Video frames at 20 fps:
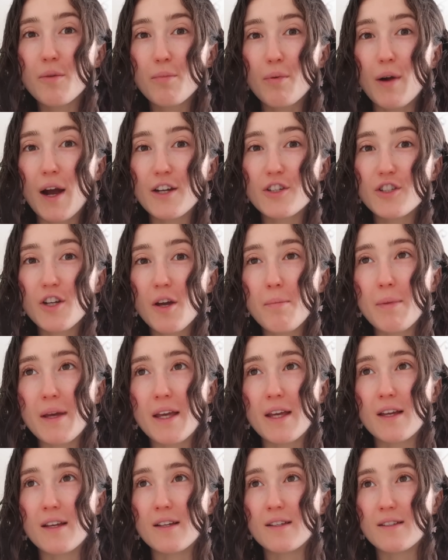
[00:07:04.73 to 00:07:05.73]
pressure
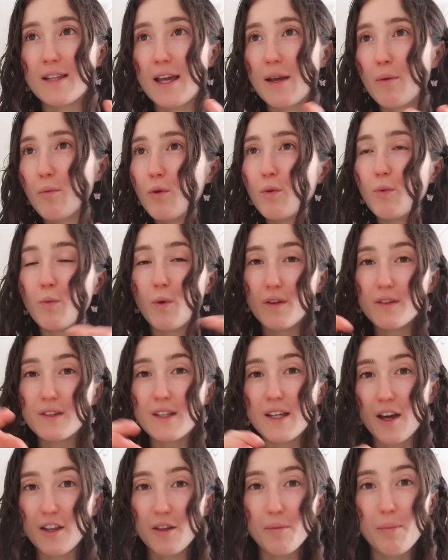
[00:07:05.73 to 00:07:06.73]
because they will want
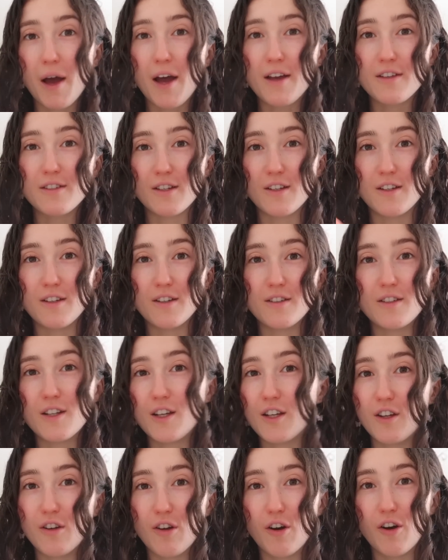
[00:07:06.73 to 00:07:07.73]
the other person
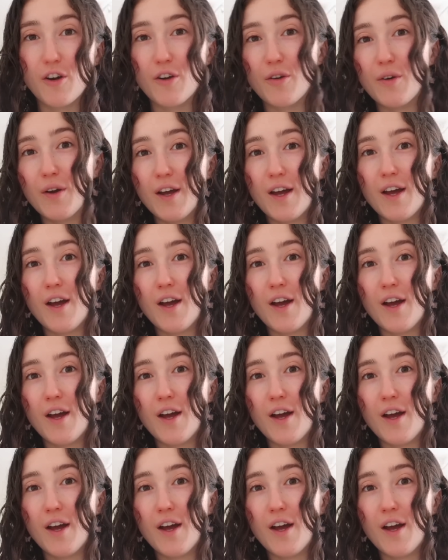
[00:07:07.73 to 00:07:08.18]
to, you know,